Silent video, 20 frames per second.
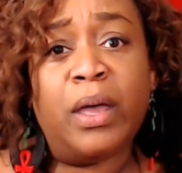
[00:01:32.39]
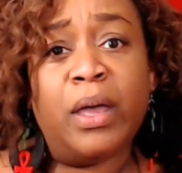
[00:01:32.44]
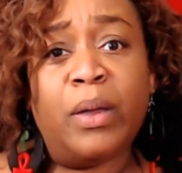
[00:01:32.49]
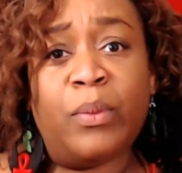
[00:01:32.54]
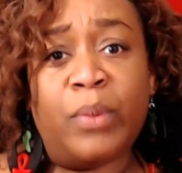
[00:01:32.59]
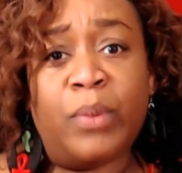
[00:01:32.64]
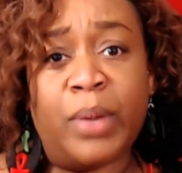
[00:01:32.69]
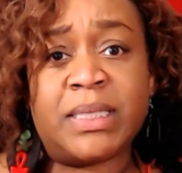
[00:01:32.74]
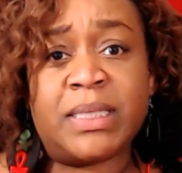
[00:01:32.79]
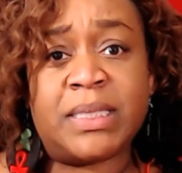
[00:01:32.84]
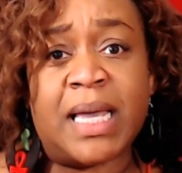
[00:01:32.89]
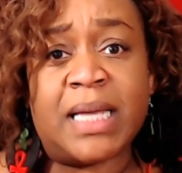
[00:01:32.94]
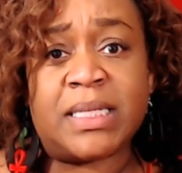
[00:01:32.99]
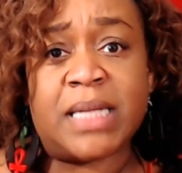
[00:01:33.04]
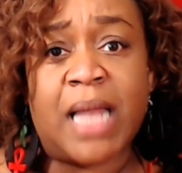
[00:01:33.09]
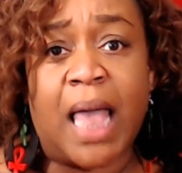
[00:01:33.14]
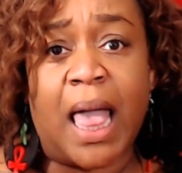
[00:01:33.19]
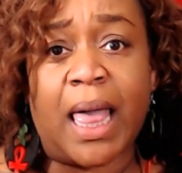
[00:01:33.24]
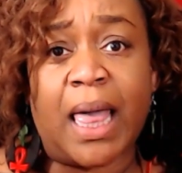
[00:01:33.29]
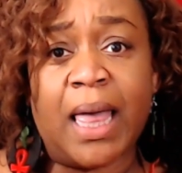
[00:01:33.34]
What it tastes
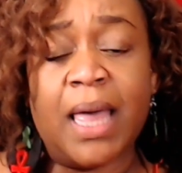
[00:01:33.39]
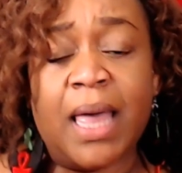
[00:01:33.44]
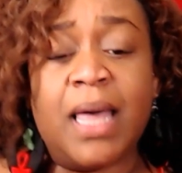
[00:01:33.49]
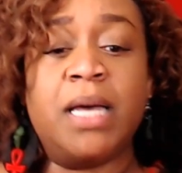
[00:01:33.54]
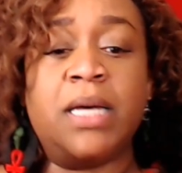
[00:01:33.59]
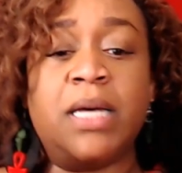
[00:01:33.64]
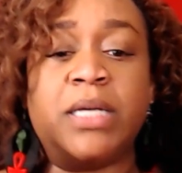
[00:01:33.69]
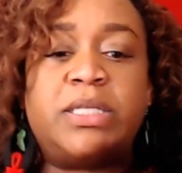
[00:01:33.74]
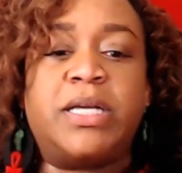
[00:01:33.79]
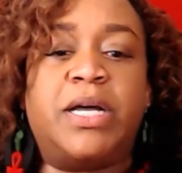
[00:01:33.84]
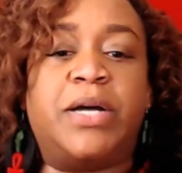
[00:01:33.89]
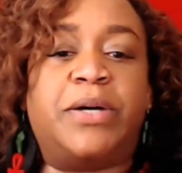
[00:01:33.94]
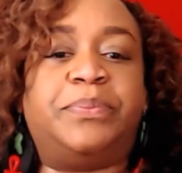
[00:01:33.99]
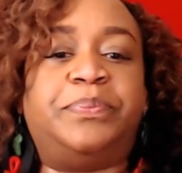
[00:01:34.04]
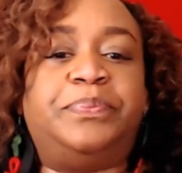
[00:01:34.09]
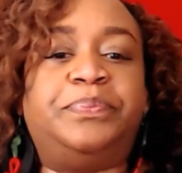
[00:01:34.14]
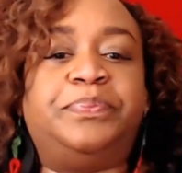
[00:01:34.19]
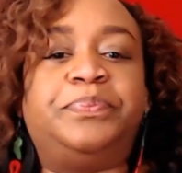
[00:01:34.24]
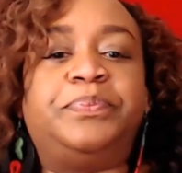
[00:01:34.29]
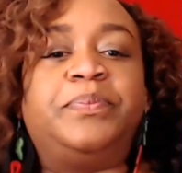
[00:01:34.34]
like. So
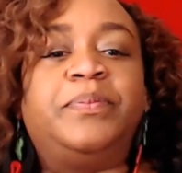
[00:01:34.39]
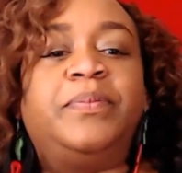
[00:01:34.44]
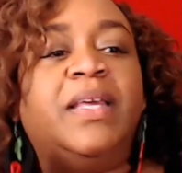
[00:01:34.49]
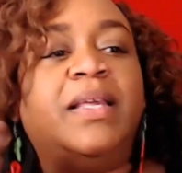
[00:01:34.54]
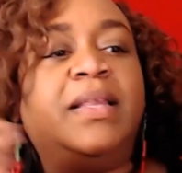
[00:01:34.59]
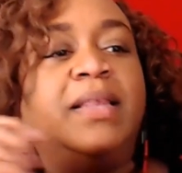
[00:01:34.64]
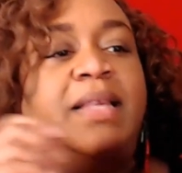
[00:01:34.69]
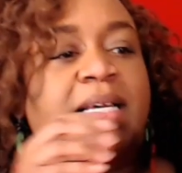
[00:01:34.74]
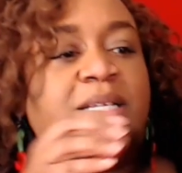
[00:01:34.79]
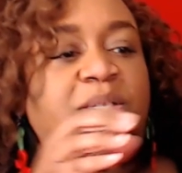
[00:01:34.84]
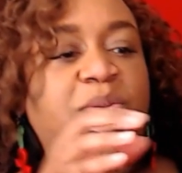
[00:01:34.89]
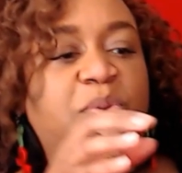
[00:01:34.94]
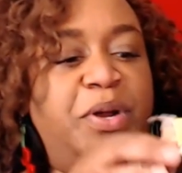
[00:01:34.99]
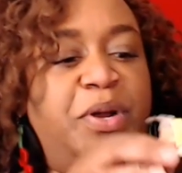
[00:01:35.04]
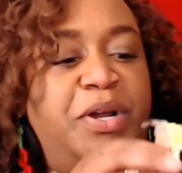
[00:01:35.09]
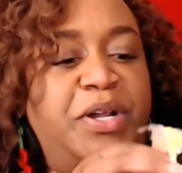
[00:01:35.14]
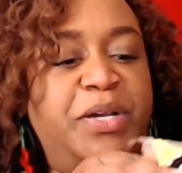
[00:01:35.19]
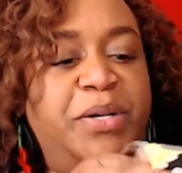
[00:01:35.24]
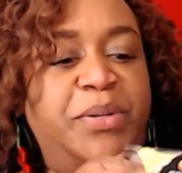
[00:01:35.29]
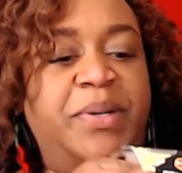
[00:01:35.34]
that's what
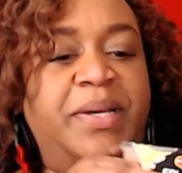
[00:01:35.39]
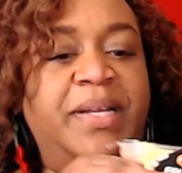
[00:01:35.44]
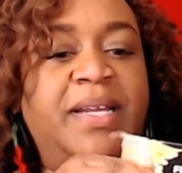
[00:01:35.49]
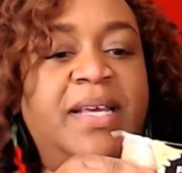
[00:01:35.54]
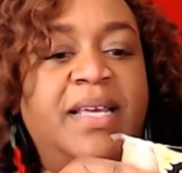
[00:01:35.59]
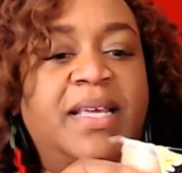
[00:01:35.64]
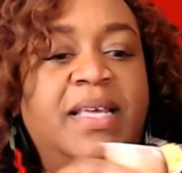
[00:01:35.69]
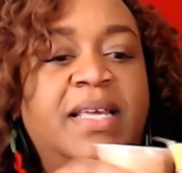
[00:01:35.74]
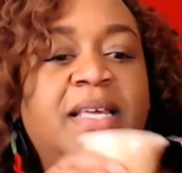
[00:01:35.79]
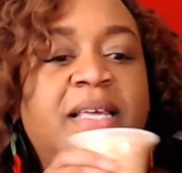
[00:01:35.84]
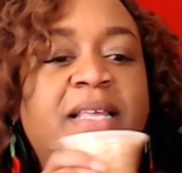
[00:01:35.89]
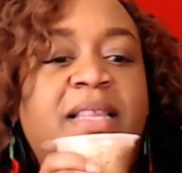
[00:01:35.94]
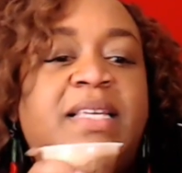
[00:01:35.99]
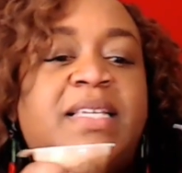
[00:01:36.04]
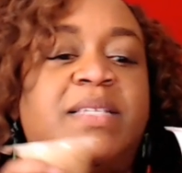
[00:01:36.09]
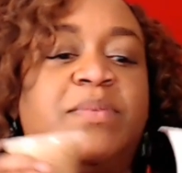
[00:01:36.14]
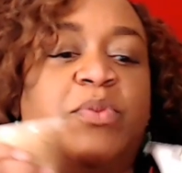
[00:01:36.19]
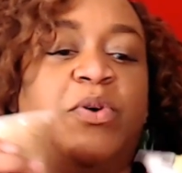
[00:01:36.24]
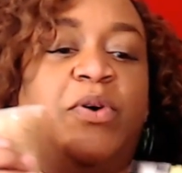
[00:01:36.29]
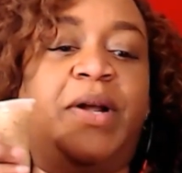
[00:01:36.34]
we're doing
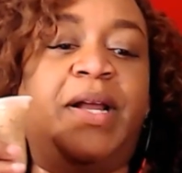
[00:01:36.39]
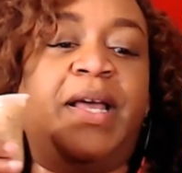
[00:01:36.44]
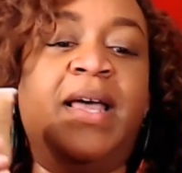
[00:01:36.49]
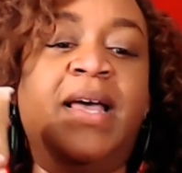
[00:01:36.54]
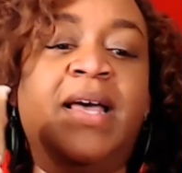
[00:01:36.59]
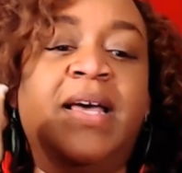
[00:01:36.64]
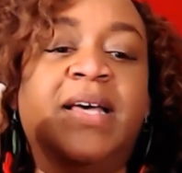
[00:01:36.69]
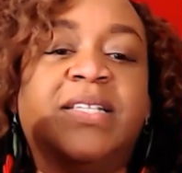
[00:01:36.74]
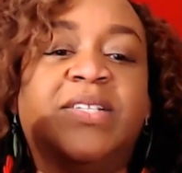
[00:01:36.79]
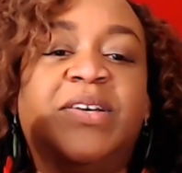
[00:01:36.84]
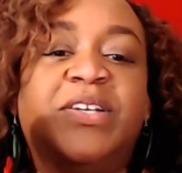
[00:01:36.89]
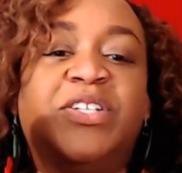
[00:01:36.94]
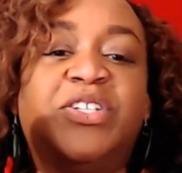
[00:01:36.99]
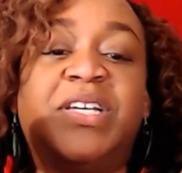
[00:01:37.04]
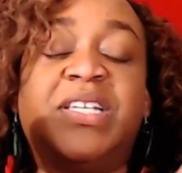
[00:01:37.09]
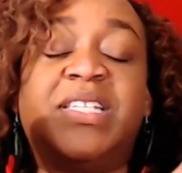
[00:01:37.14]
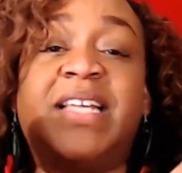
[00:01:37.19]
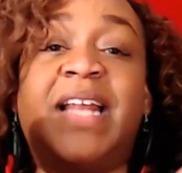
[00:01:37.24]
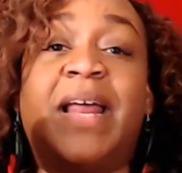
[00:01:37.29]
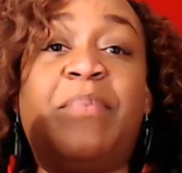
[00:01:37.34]
this morning. So as you
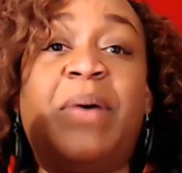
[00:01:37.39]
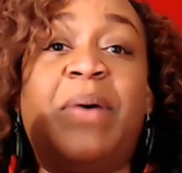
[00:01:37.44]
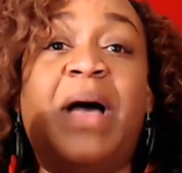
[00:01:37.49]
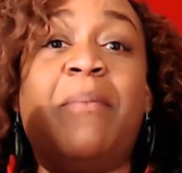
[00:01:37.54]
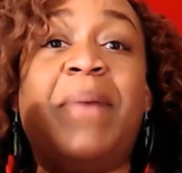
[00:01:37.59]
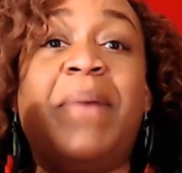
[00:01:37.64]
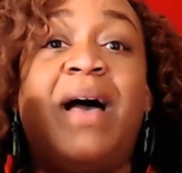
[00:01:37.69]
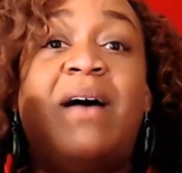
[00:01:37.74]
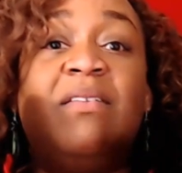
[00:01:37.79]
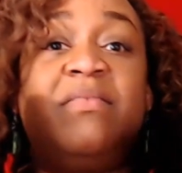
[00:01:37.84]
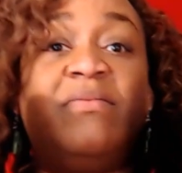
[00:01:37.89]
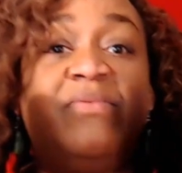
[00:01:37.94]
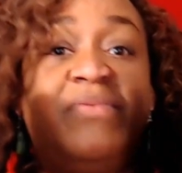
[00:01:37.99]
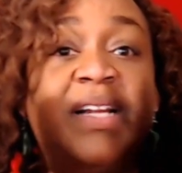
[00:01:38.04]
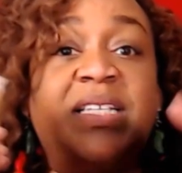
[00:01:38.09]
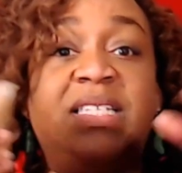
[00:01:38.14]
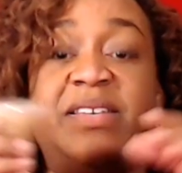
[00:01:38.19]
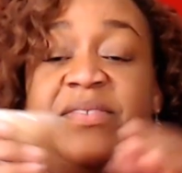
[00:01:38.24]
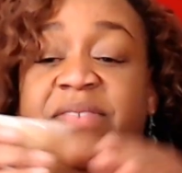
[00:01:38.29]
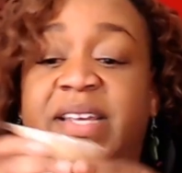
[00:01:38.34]
can see, they pop out
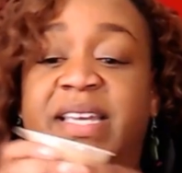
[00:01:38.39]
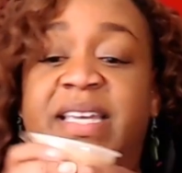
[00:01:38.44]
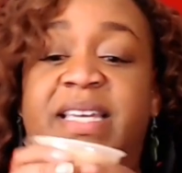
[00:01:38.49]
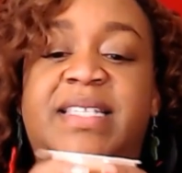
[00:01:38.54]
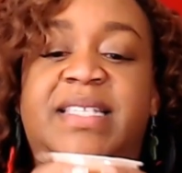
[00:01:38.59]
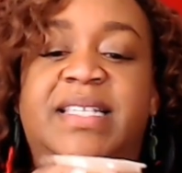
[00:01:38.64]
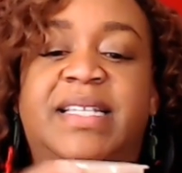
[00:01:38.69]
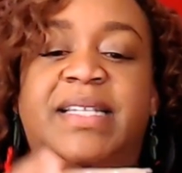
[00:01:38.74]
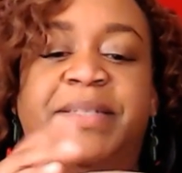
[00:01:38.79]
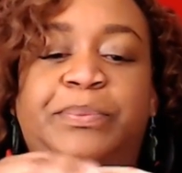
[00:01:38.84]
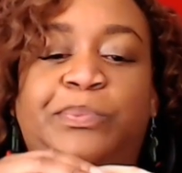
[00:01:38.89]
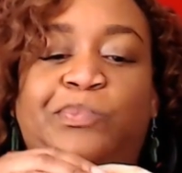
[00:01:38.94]
relatively easily.